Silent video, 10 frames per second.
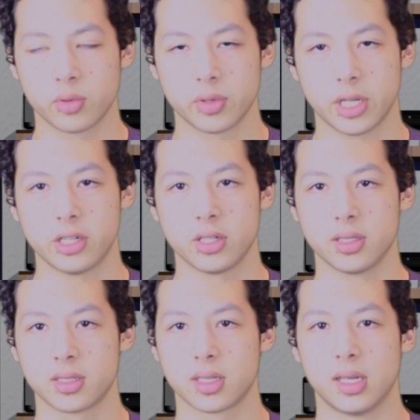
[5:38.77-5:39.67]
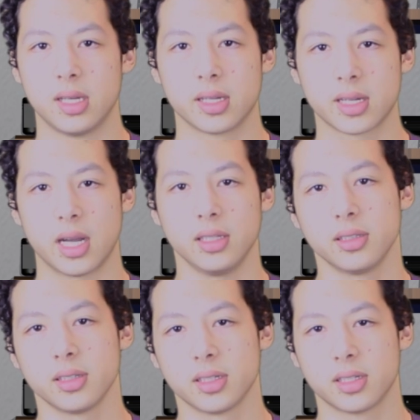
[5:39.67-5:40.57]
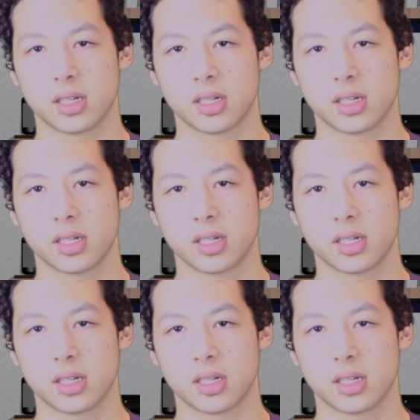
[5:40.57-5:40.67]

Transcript: quotations color